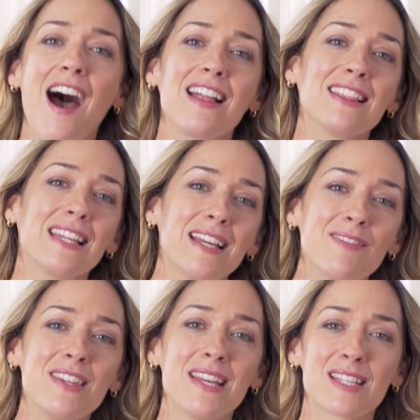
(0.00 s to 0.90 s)
I
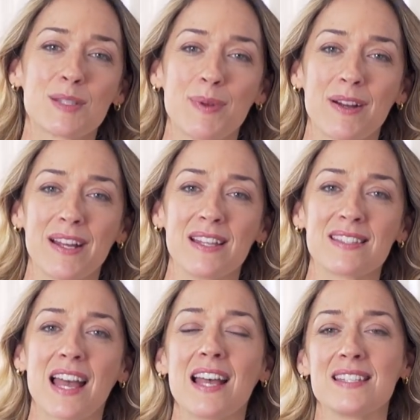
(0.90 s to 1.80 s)
lived the
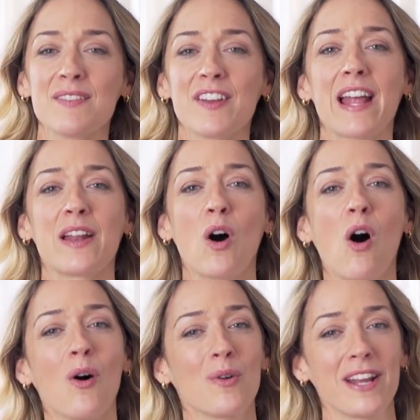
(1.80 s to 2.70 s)
experience as if it had
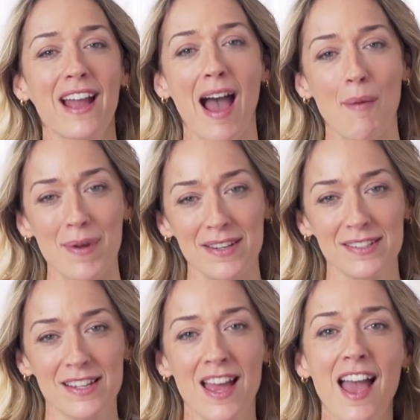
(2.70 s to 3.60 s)
already
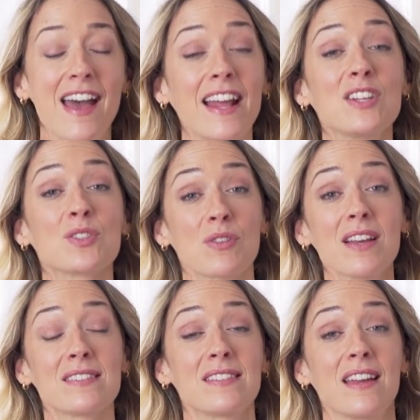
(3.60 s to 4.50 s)
happened, and I
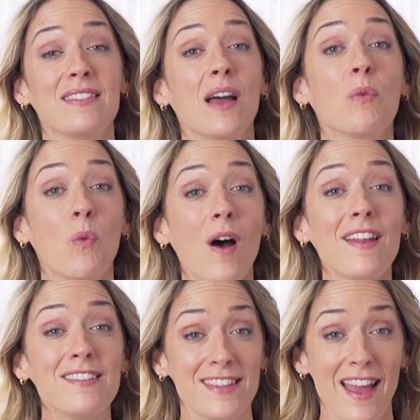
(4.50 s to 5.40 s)
trusted that
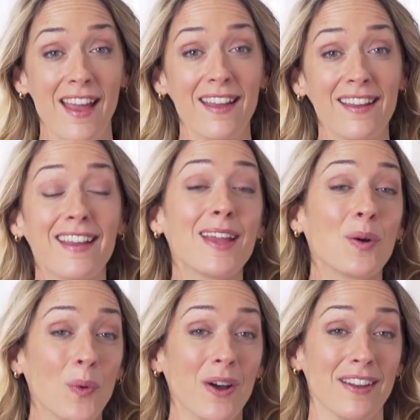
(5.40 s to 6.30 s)
one day
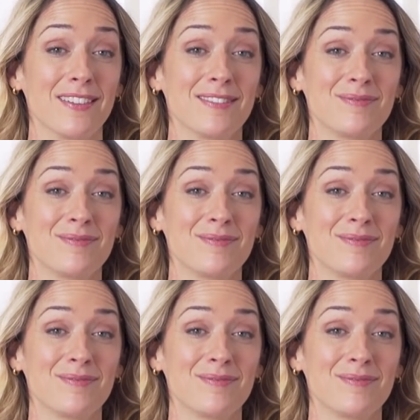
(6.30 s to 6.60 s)
it would.